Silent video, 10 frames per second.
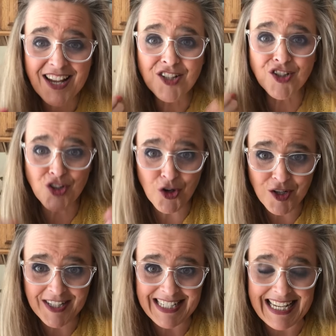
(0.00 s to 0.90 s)

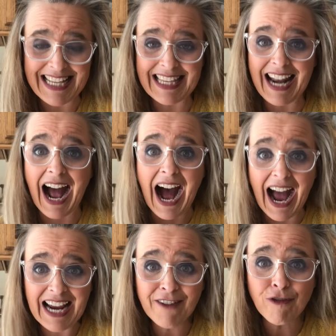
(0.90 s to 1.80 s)
certainty that
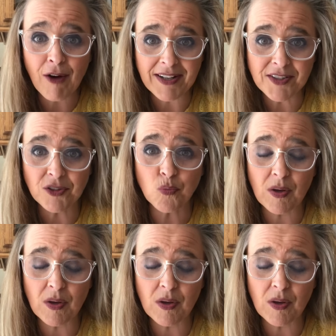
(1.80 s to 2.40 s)
I have wrestled